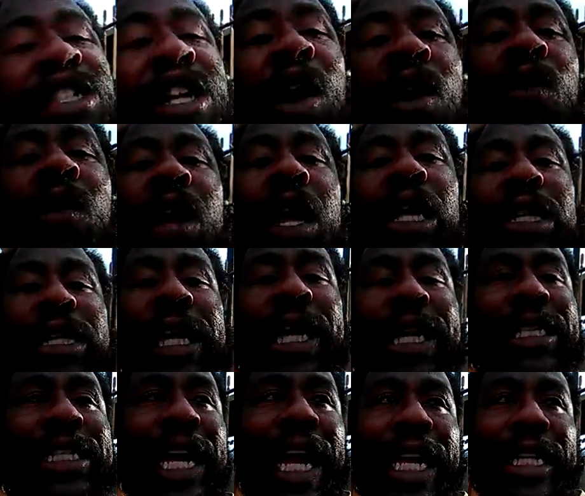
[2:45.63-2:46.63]
So
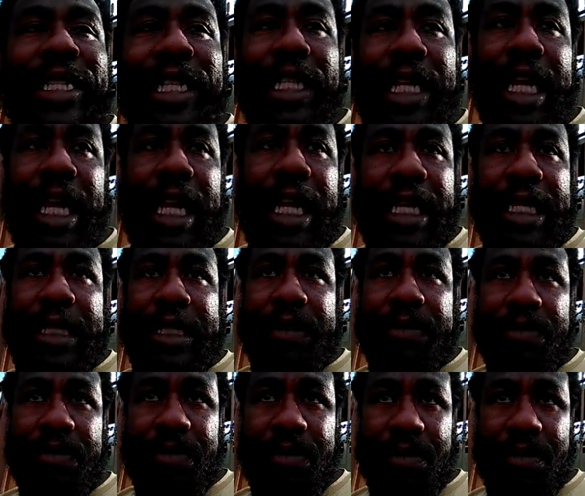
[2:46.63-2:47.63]
these kinds of things
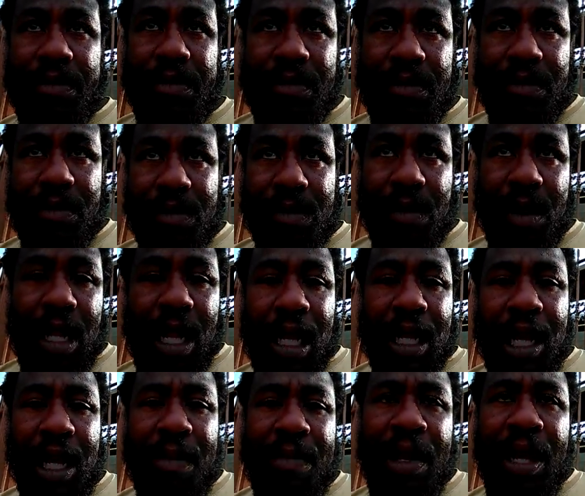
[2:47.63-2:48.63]

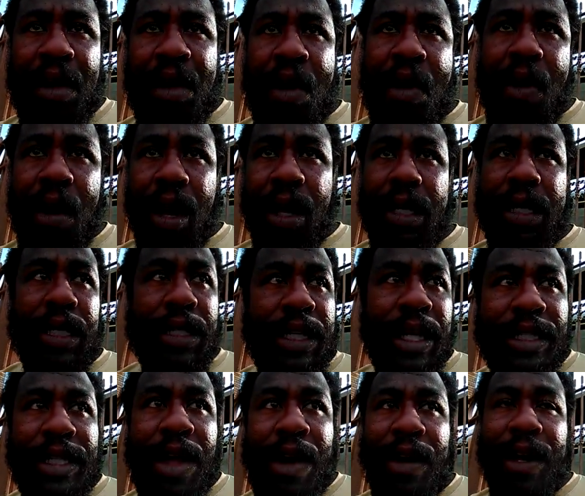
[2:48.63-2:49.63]
keep me going, because
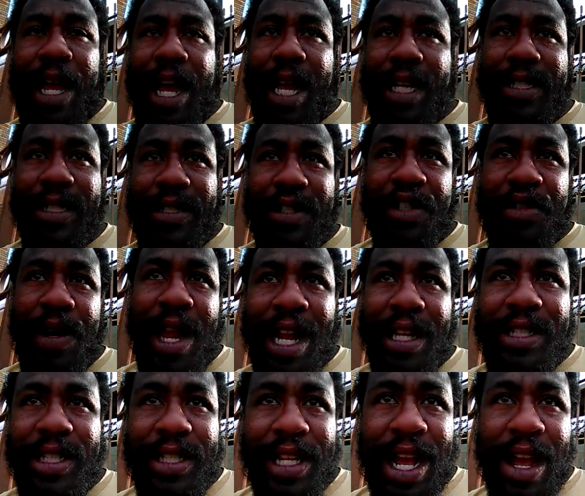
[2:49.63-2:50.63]
there's all kinds of
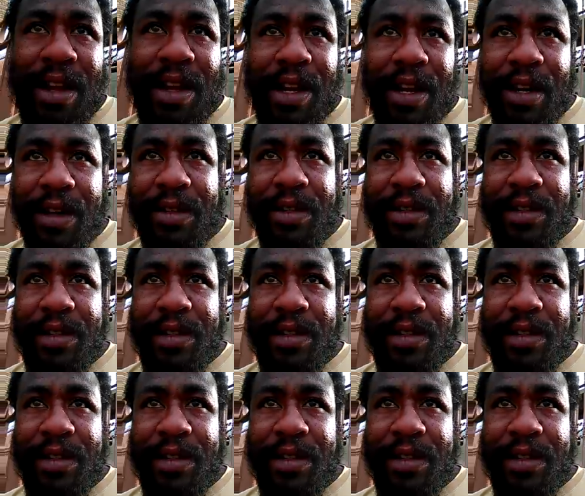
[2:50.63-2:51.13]
distractions out here.